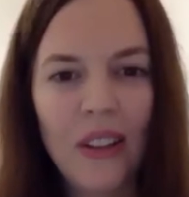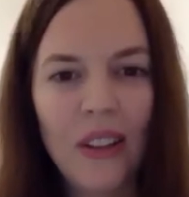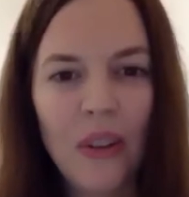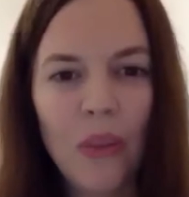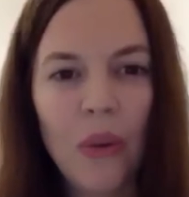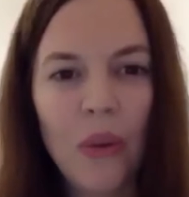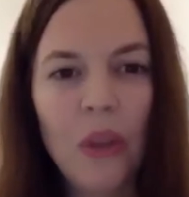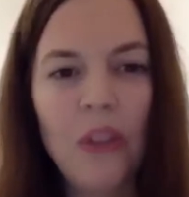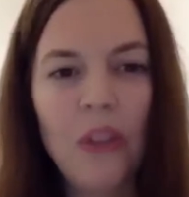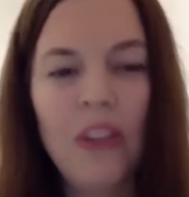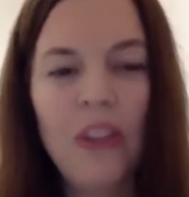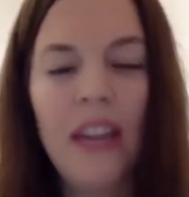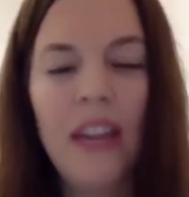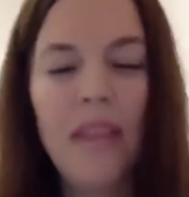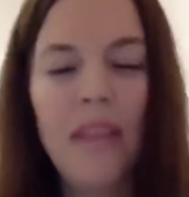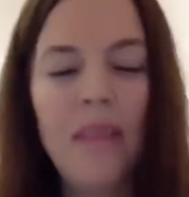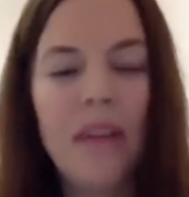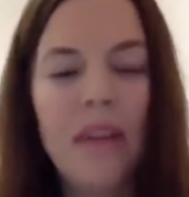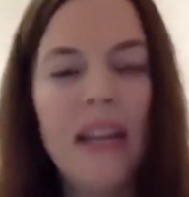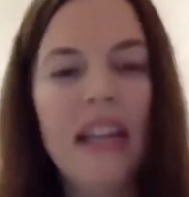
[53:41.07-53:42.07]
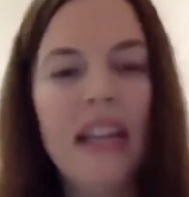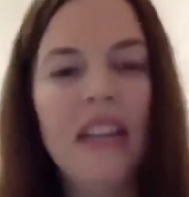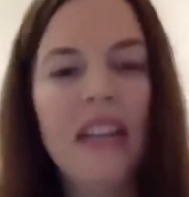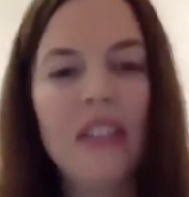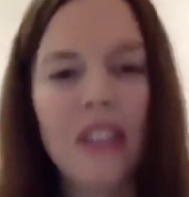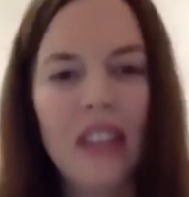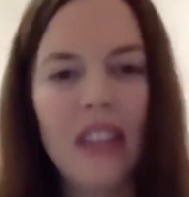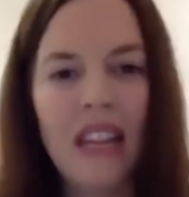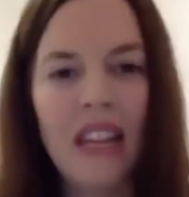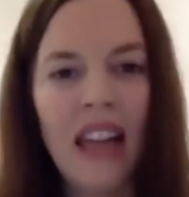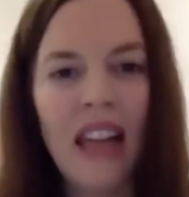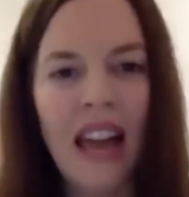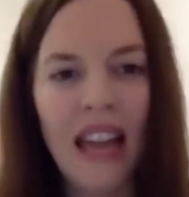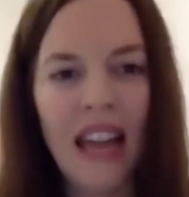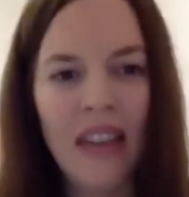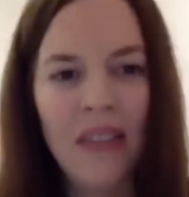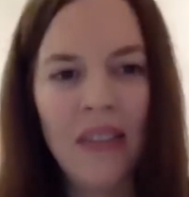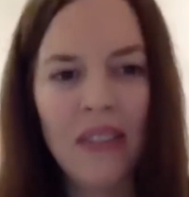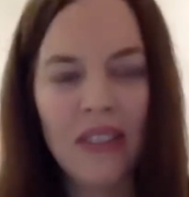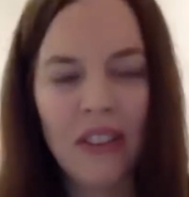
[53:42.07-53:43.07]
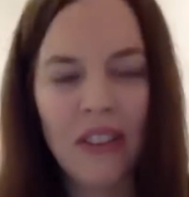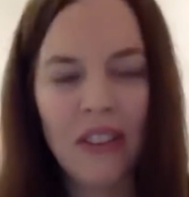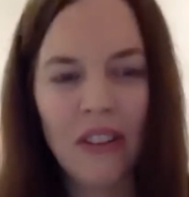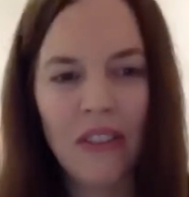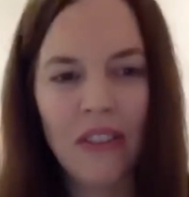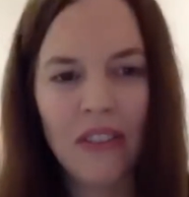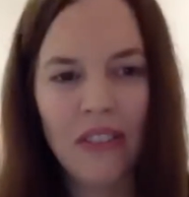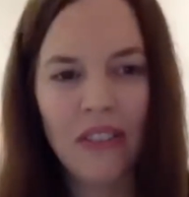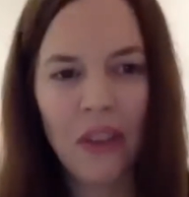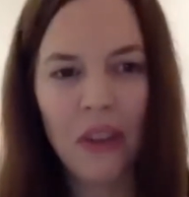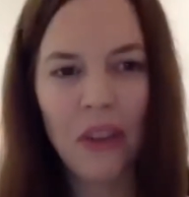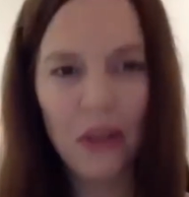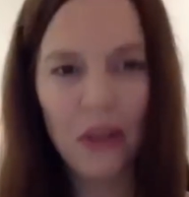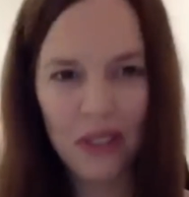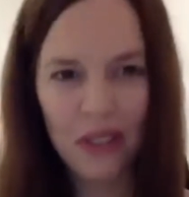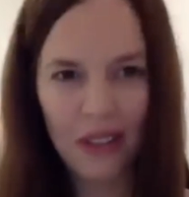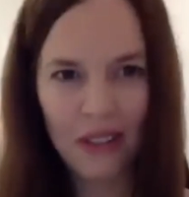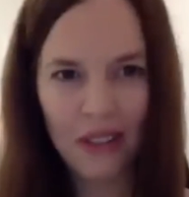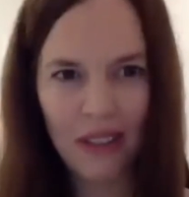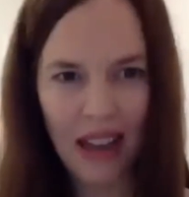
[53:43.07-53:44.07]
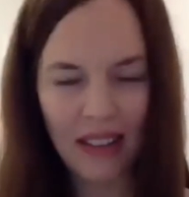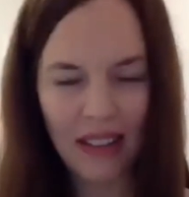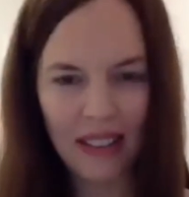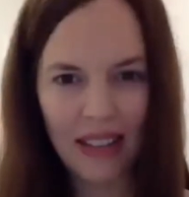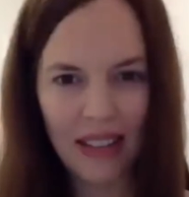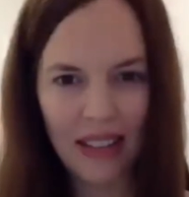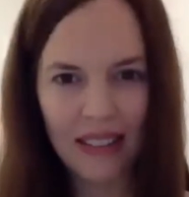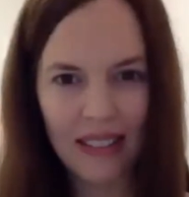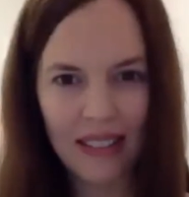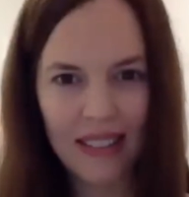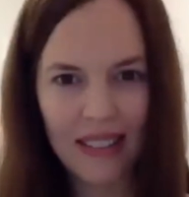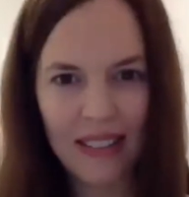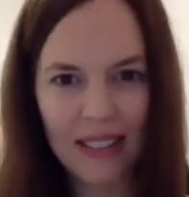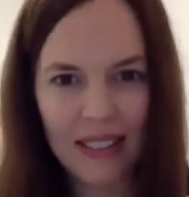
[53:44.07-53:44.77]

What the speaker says: what do they bring into the lives of those around us?